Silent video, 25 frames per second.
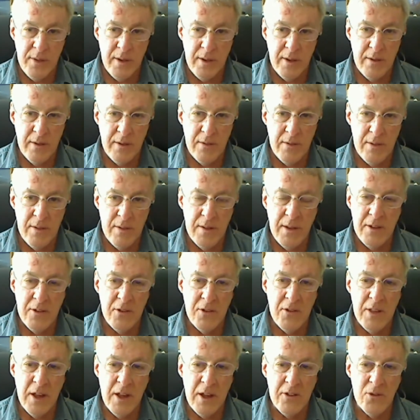things. And
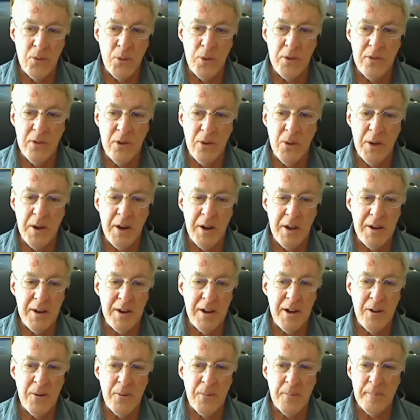that's what's going
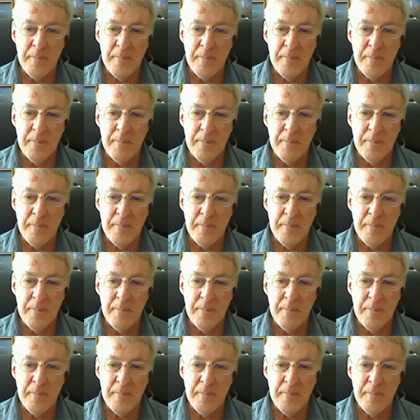on now.